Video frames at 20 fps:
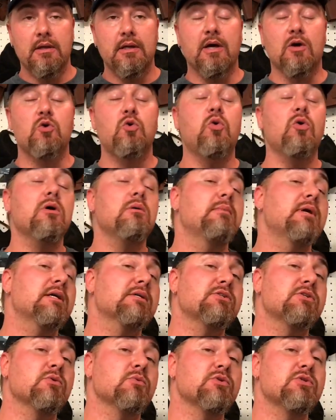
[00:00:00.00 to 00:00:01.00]
Now,
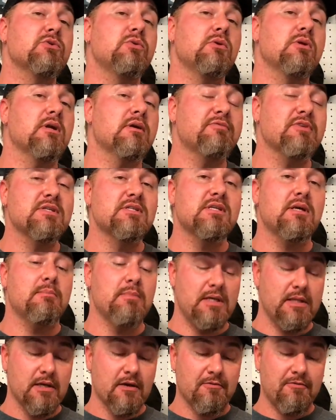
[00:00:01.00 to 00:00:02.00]
Coilmaster was cool enough to send
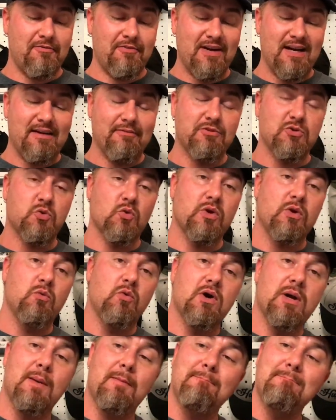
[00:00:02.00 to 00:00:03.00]
me their
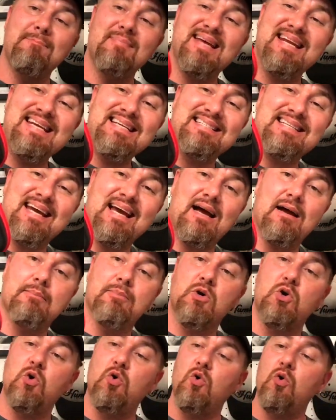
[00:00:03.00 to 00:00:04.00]
521 Mini
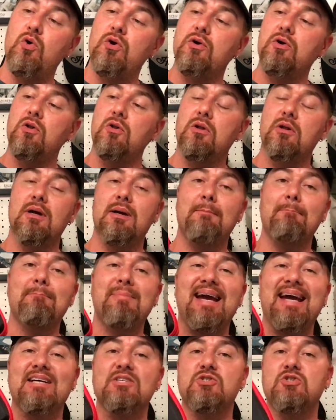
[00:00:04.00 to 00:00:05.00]
Tab
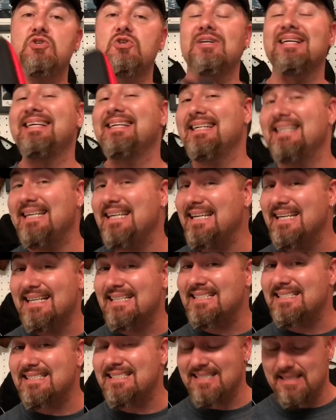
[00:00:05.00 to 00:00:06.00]
Coilmaster
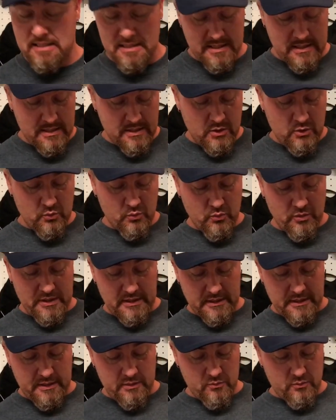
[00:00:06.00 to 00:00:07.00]
Kit.
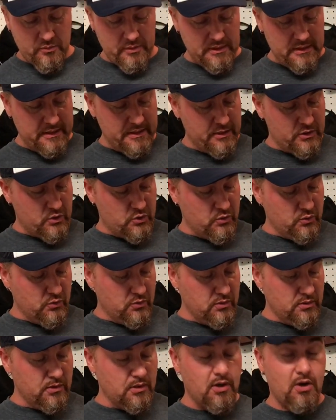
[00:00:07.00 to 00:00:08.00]
Really, really
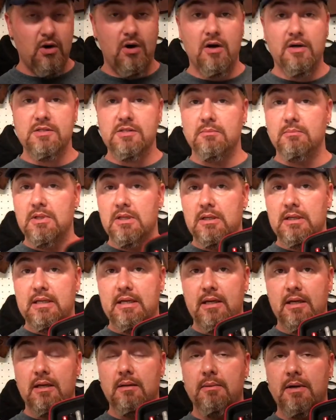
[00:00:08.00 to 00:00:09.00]
cool, awesome little
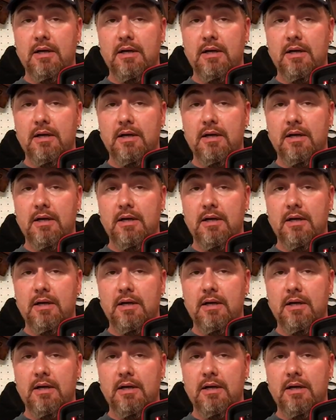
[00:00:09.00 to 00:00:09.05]
kit.